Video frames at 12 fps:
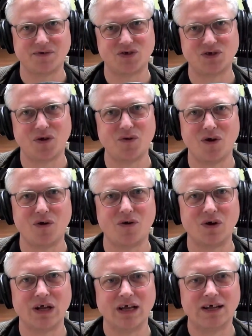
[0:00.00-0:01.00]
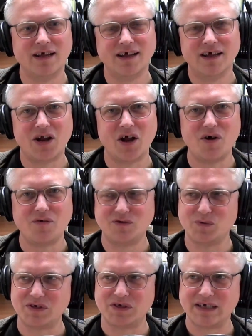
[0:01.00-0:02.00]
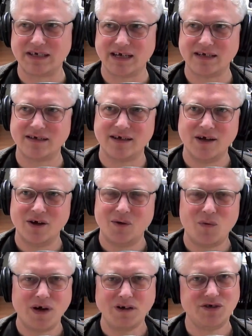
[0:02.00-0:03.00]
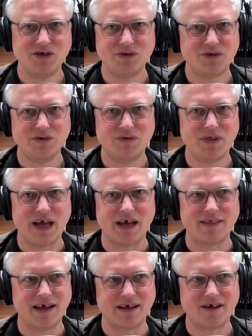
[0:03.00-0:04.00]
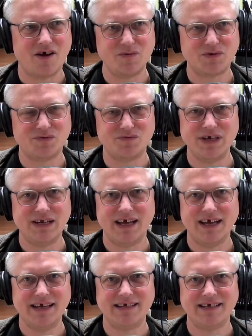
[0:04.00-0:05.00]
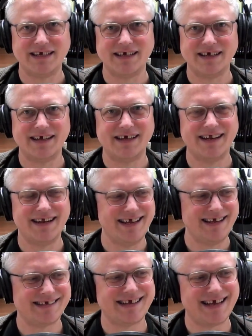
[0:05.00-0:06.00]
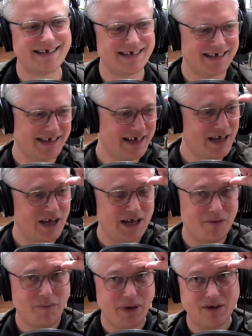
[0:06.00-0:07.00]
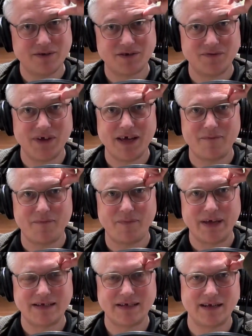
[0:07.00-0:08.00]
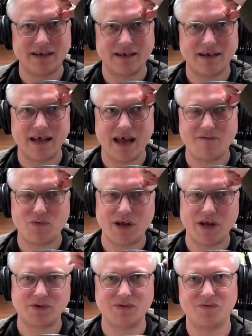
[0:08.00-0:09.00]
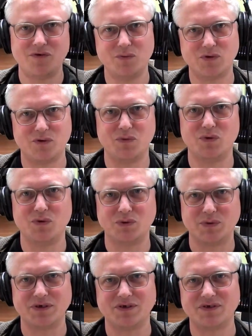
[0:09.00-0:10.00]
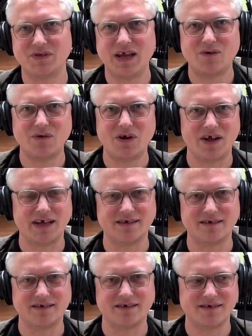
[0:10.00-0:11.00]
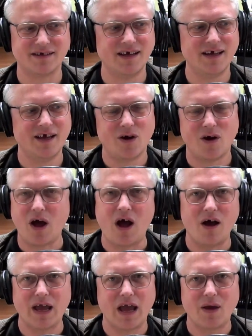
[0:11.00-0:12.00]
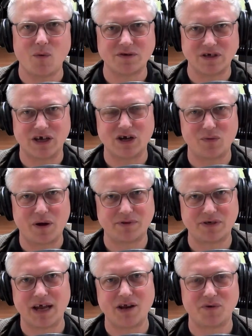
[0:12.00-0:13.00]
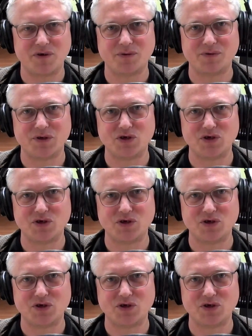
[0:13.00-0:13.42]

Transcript: And afterwards, I said, "Why did you do that? That guy was really hating it." And he said, "Because of him." He said, "Everyone else in the room was on board with this. They all liked us. It wasn't going to upset anyone who was enjoying us. But